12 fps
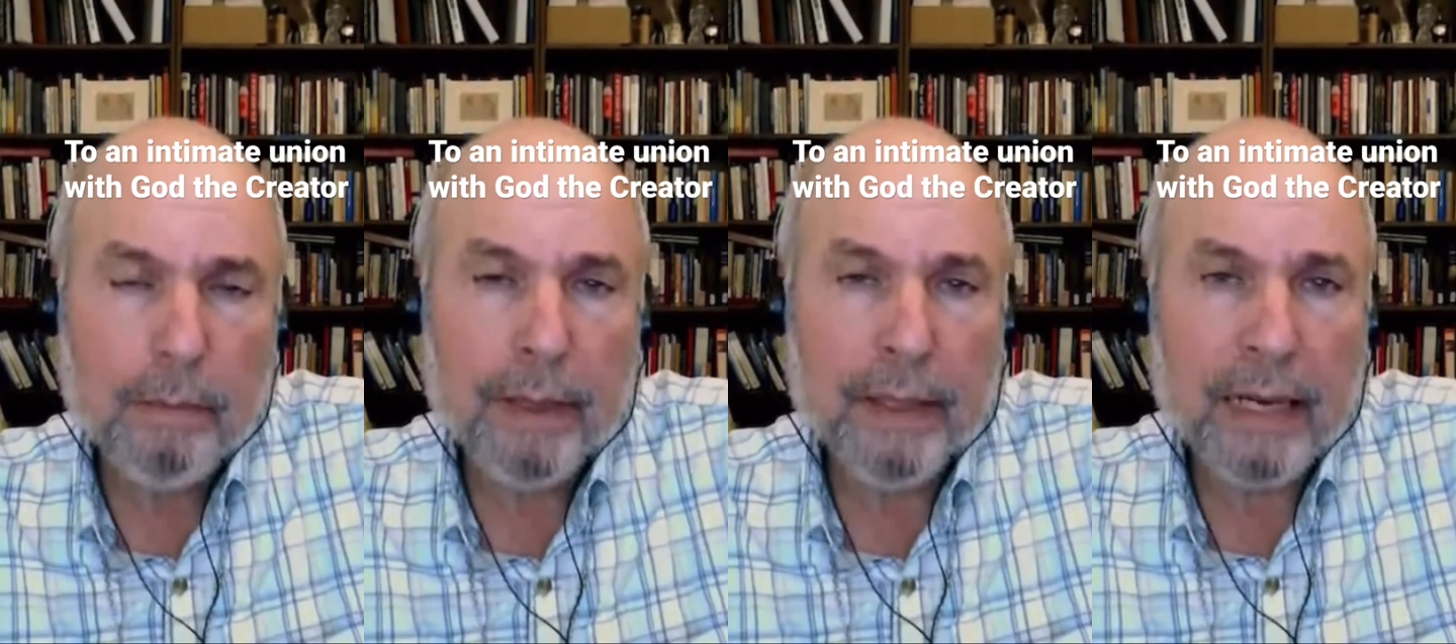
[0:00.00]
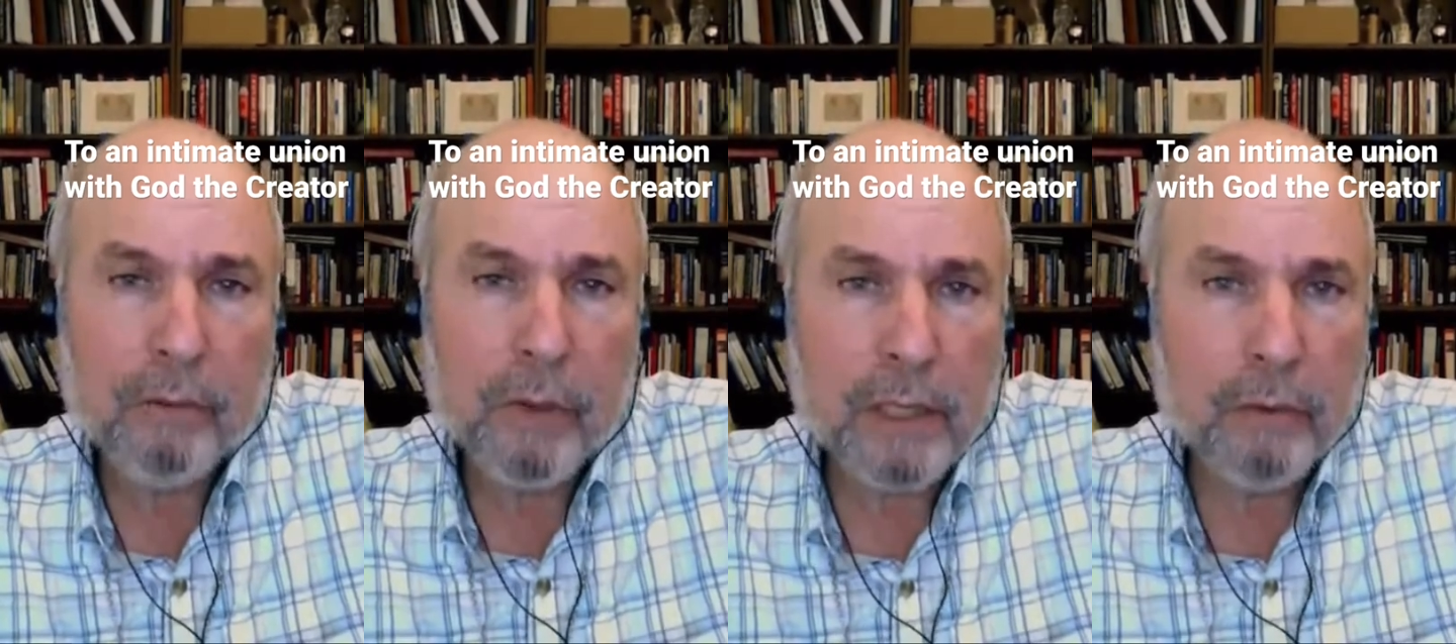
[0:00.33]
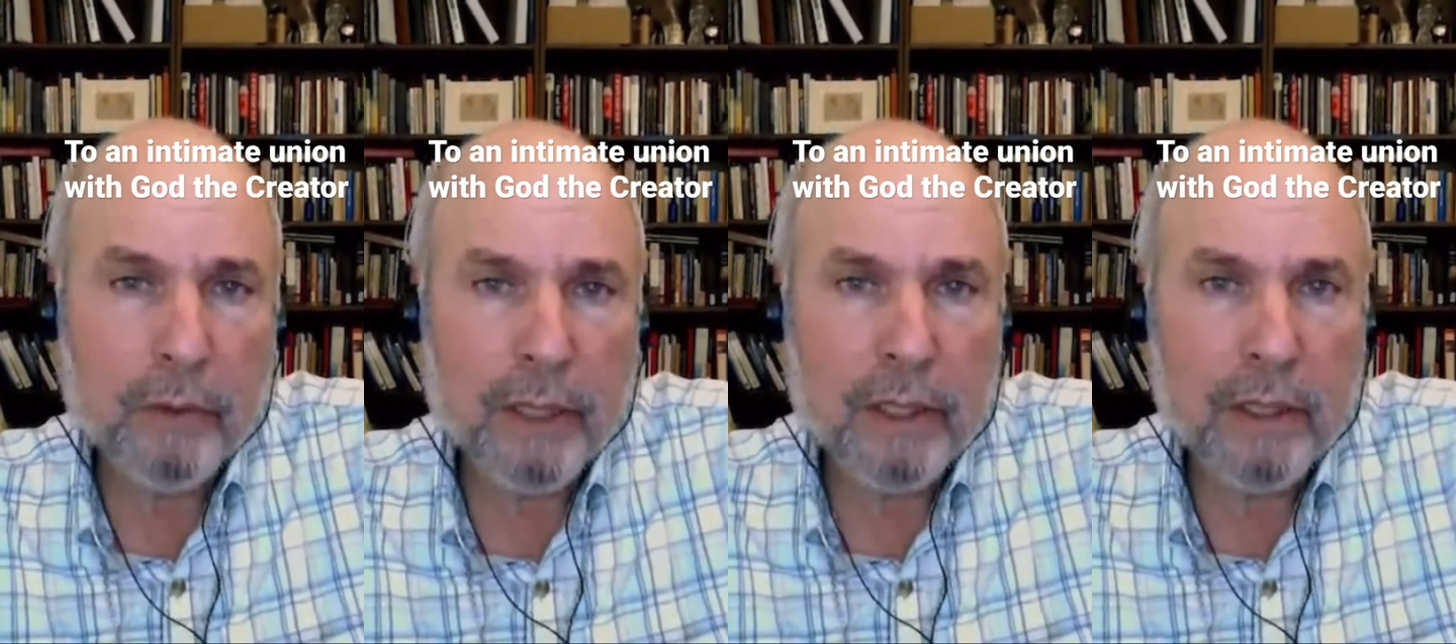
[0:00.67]
But that
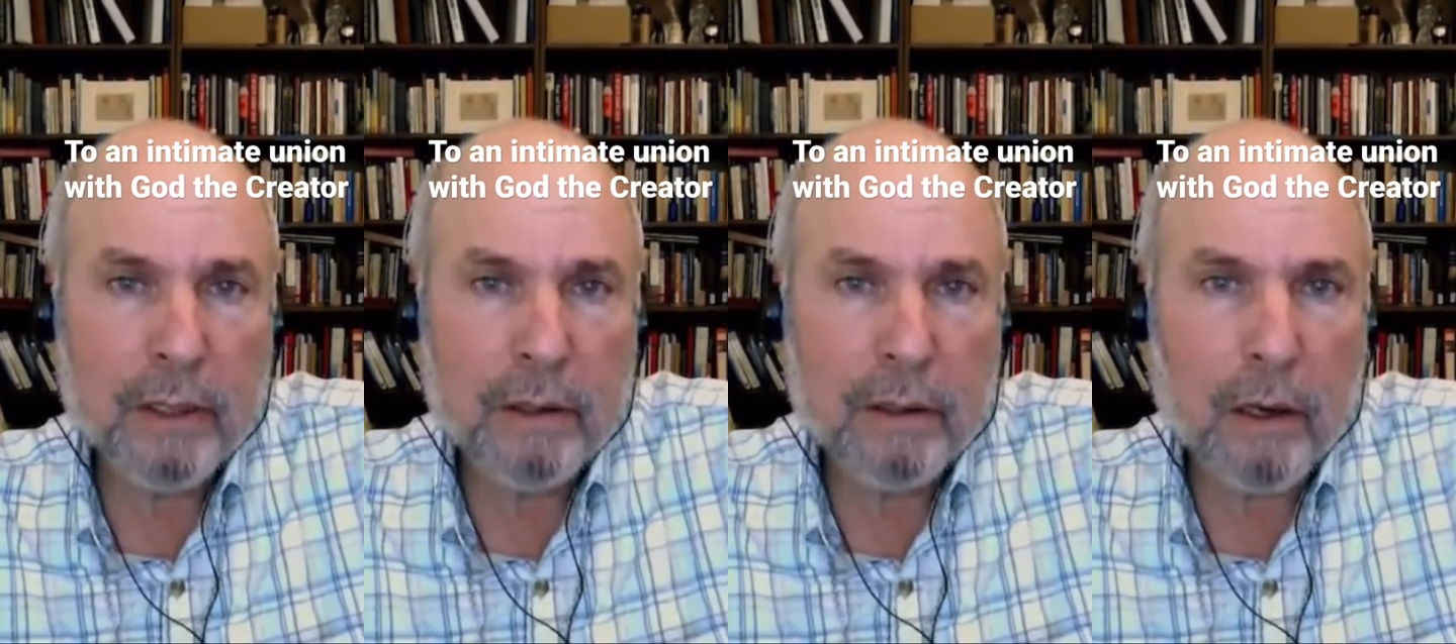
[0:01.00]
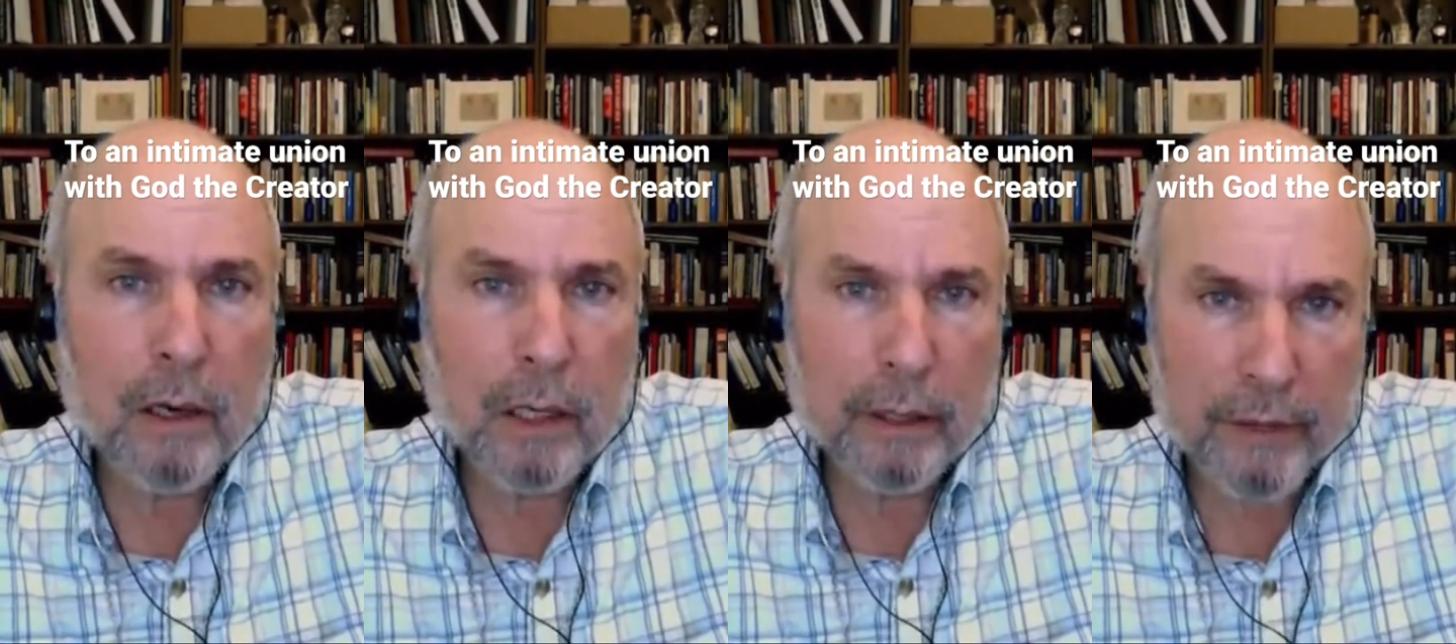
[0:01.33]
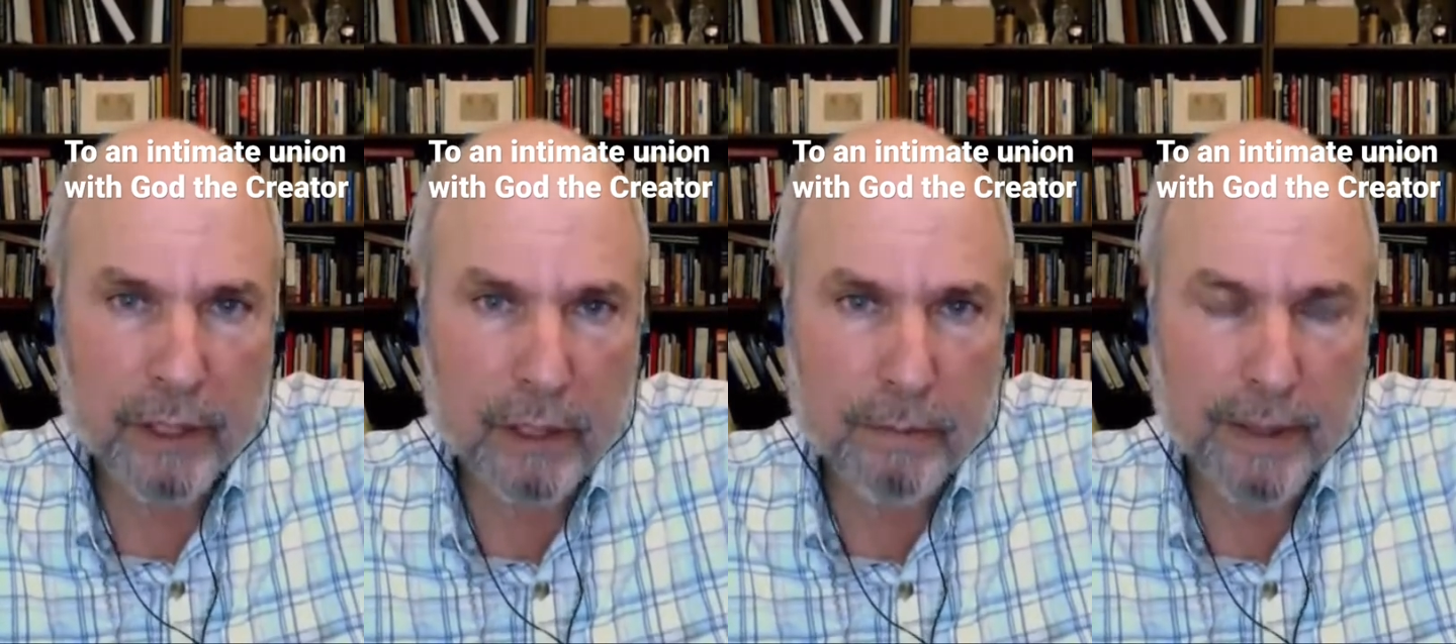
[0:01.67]
wasn't really the heart
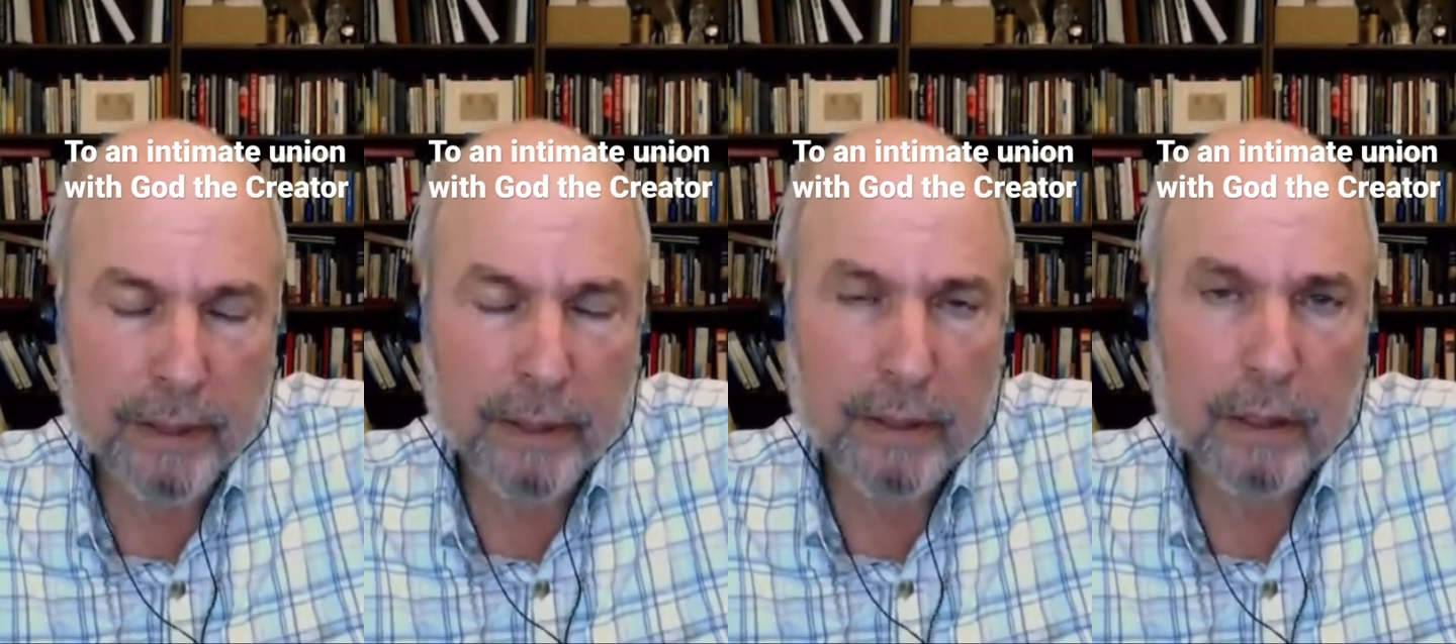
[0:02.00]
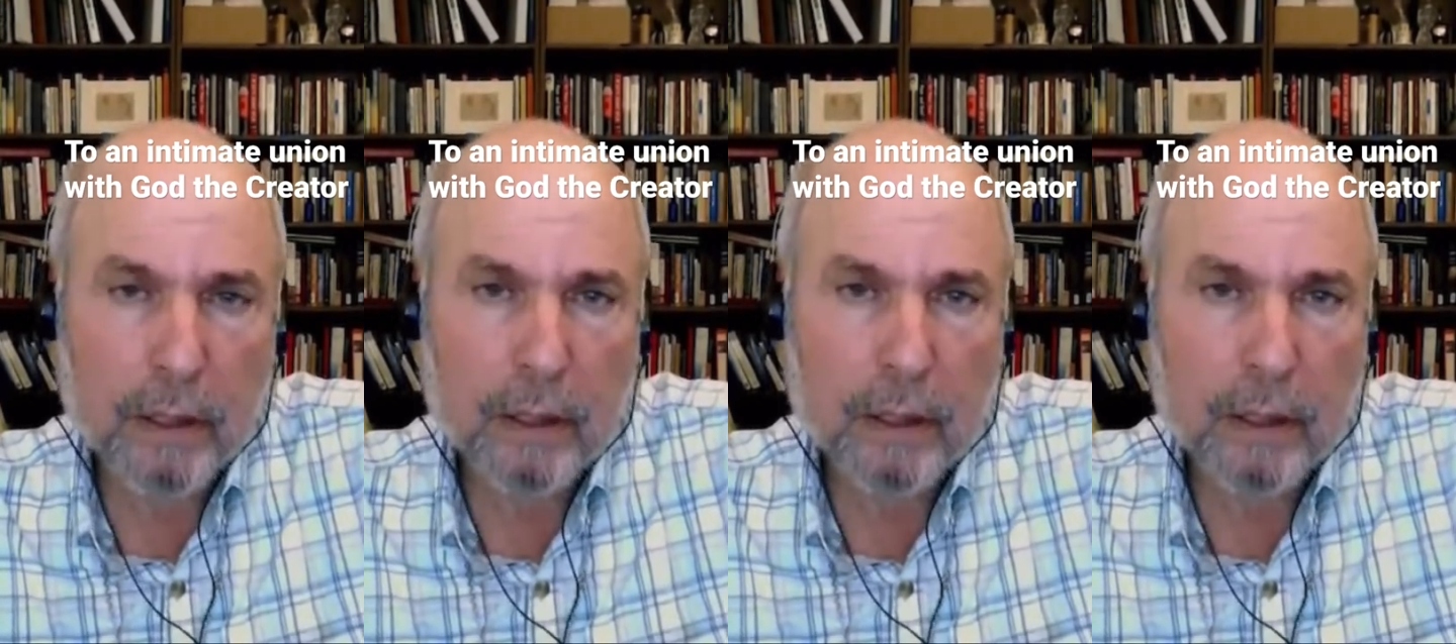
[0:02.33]
of the experience.